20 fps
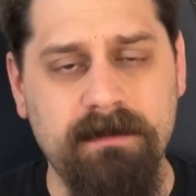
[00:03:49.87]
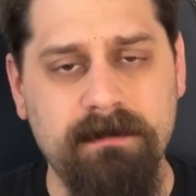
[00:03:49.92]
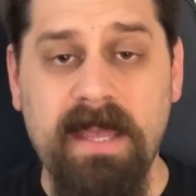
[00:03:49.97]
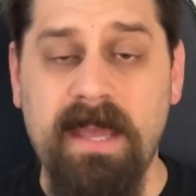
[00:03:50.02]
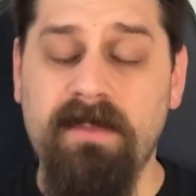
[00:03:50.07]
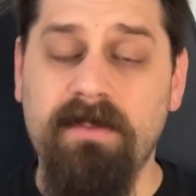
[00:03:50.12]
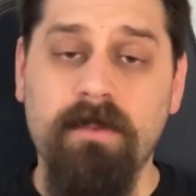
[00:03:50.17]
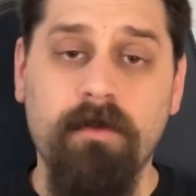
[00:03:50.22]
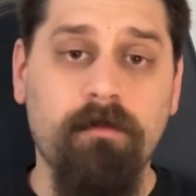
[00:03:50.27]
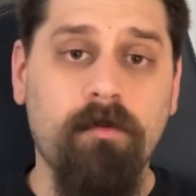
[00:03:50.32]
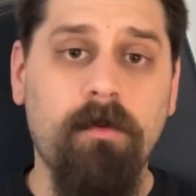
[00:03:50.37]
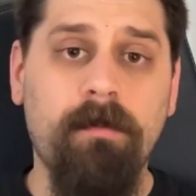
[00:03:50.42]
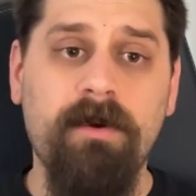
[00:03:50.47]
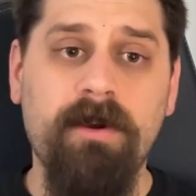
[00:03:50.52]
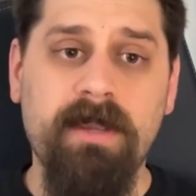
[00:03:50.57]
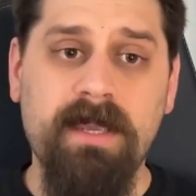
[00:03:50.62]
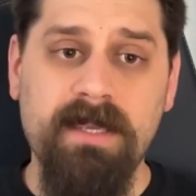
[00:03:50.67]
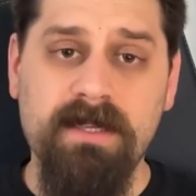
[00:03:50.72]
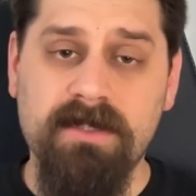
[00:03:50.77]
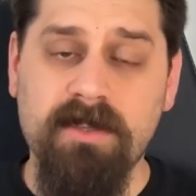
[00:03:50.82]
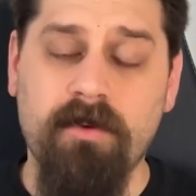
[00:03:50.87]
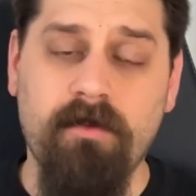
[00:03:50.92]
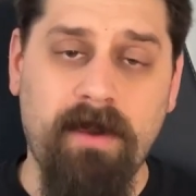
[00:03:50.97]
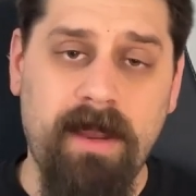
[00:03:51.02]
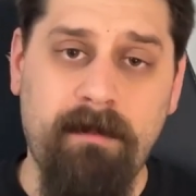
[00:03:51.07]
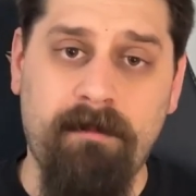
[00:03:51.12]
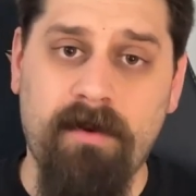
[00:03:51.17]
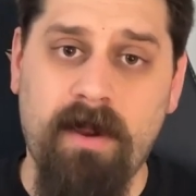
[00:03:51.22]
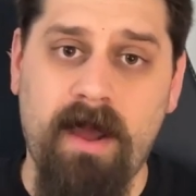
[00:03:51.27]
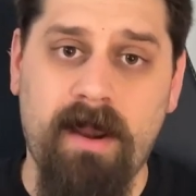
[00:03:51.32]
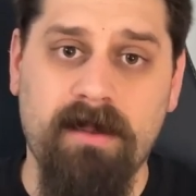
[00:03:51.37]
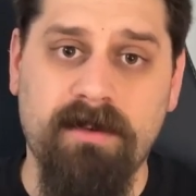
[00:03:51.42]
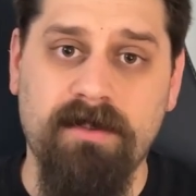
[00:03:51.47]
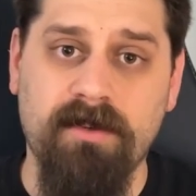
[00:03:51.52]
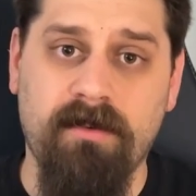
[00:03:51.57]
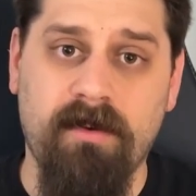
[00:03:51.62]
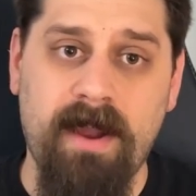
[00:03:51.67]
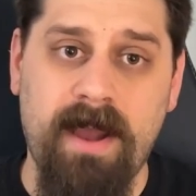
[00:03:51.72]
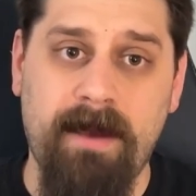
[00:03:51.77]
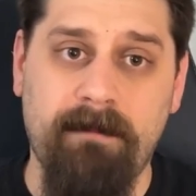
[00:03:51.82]
then the rulebook is a great product to
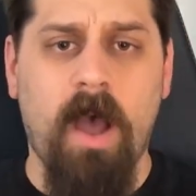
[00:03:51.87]
grab.